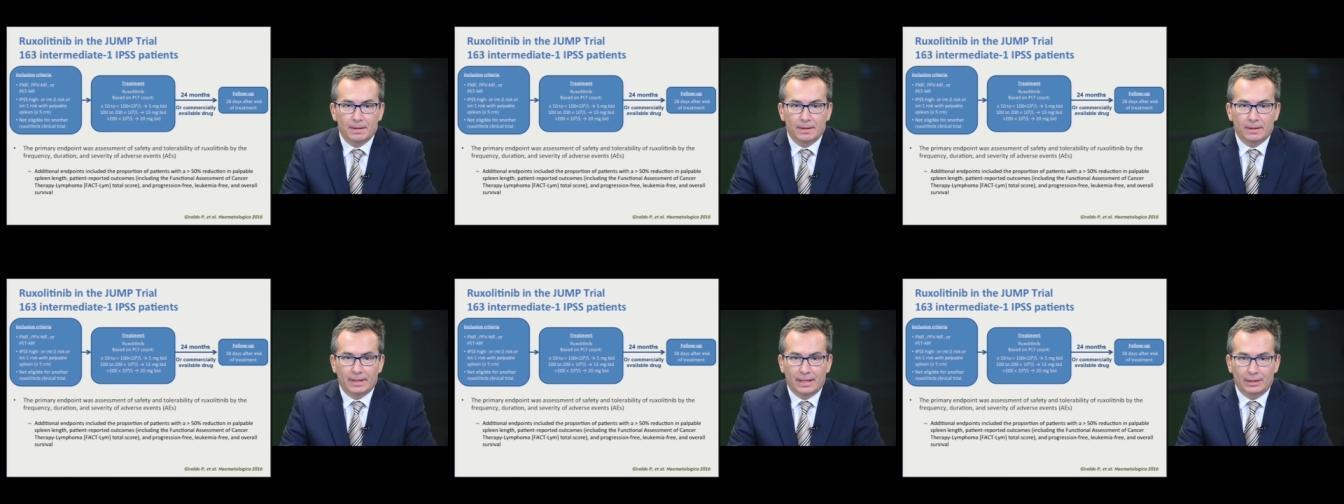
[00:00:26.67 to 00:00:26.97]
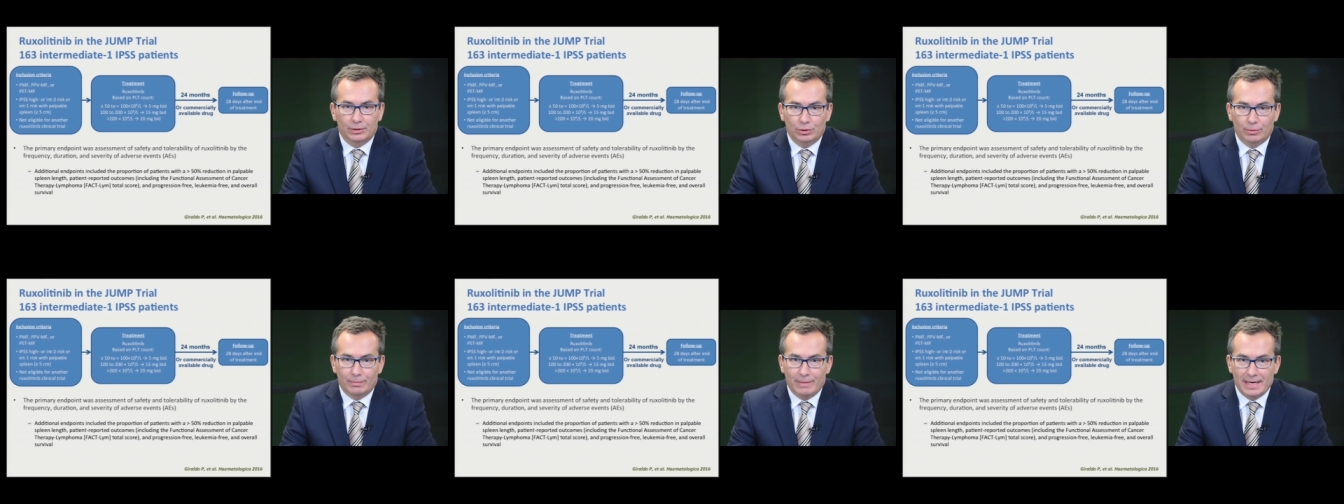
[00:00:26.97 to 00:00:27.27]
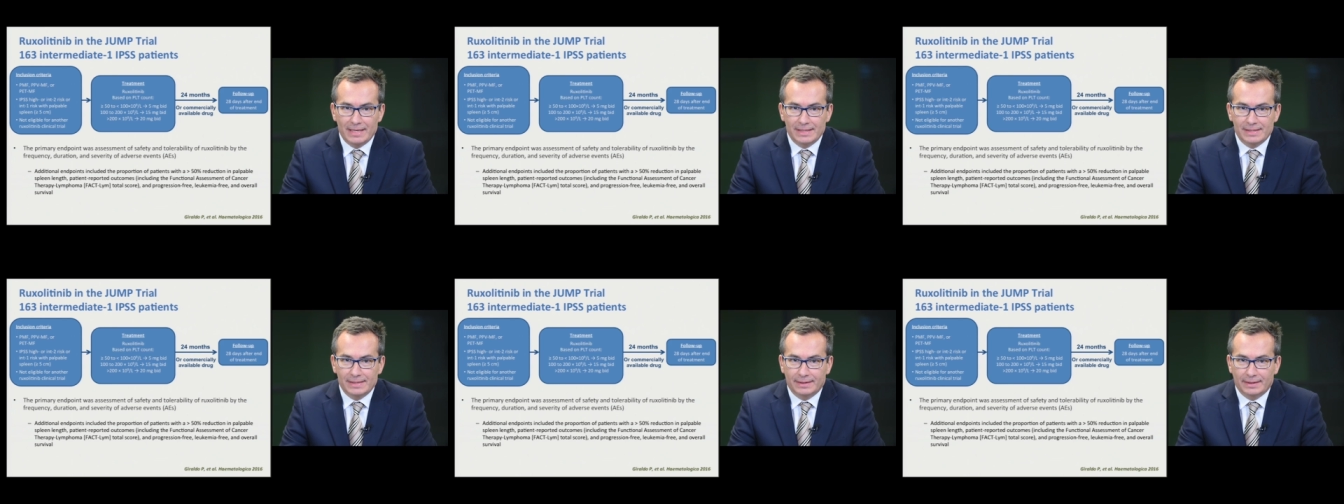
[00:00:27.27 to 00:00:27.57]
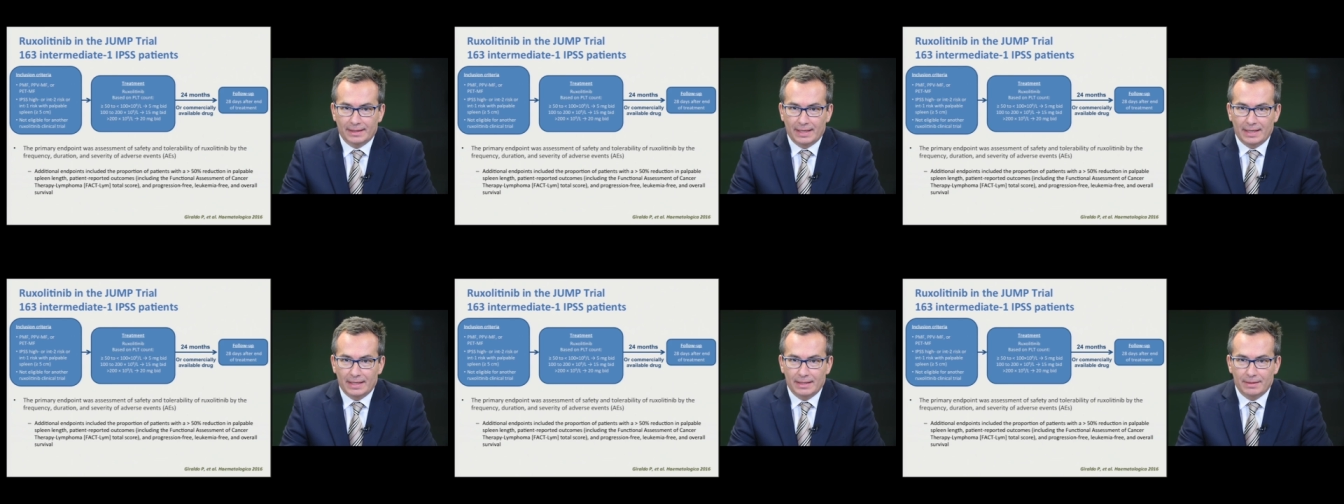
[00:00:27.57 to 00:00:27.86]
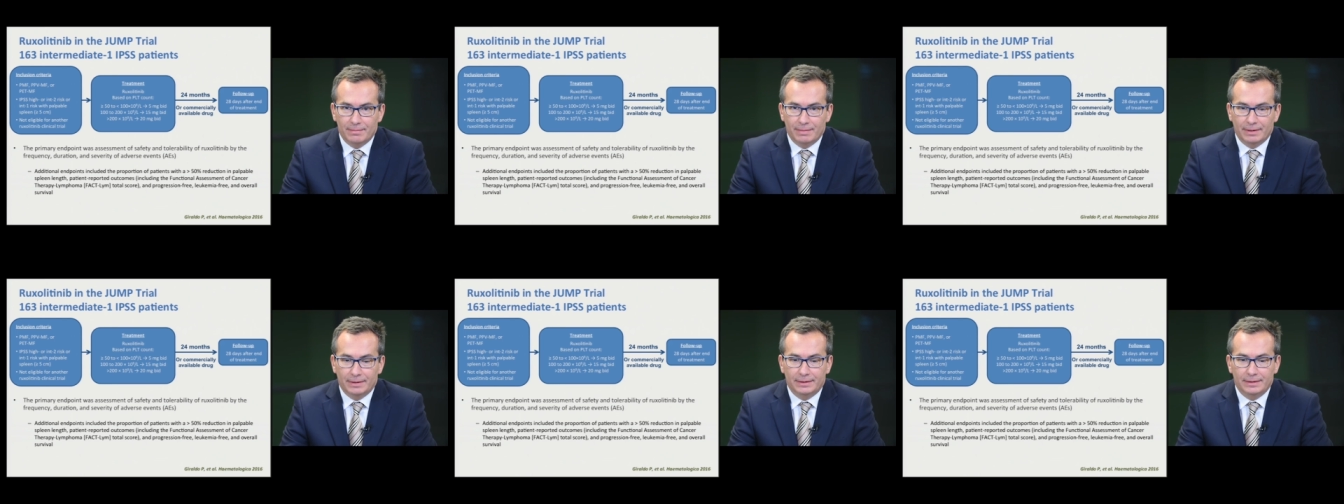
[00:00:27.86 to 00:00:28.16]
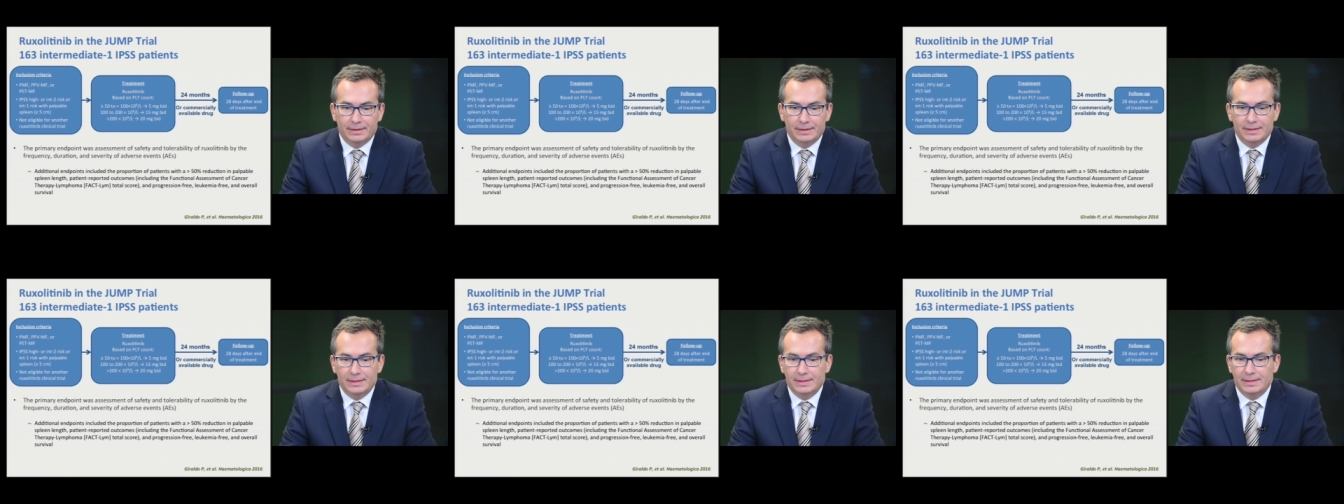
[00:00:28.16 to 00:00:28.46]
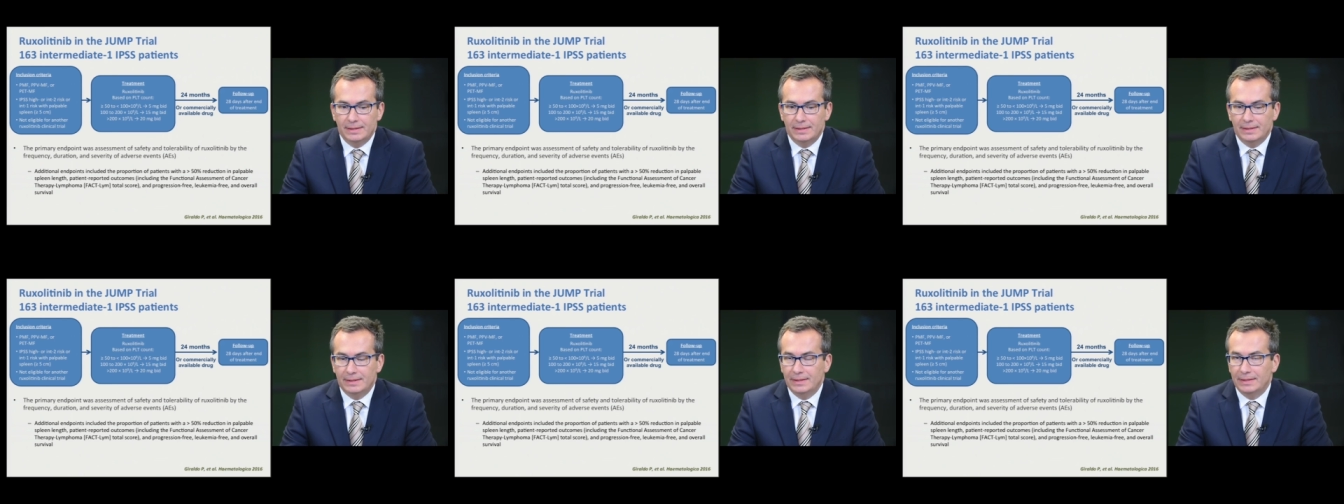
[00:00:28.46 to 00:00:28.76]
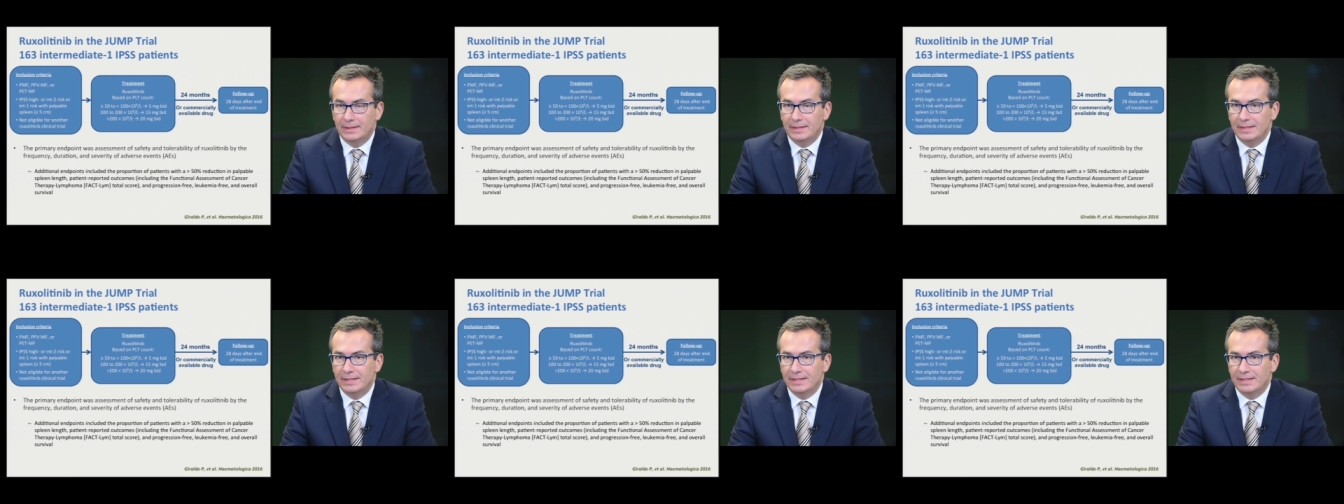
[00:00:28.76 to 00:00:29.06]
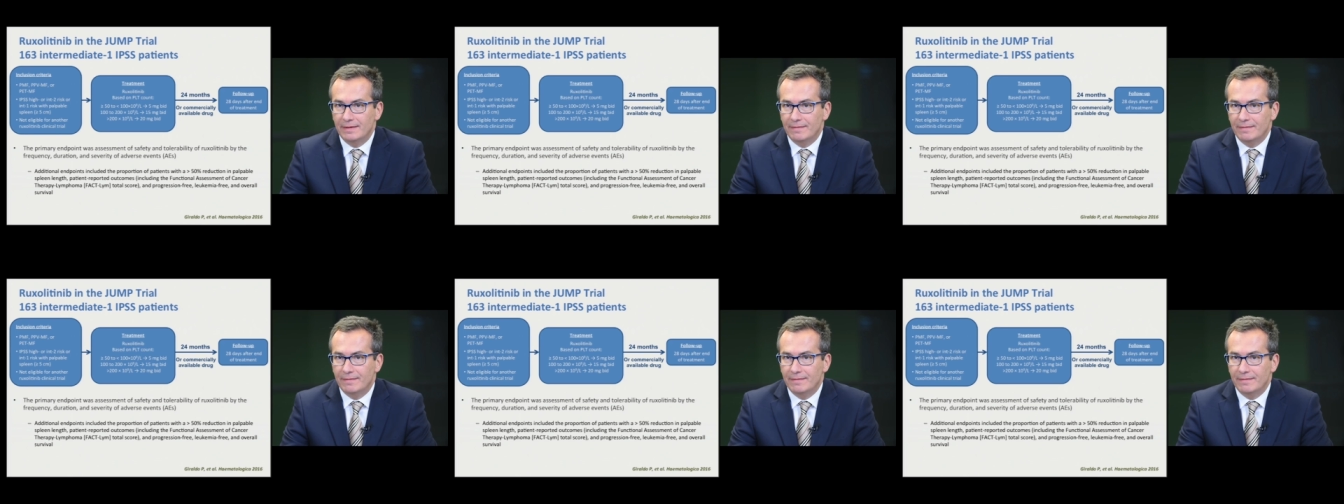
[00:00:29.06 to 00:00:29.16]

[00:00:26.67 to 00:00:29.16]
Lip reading: randomized trial, but this is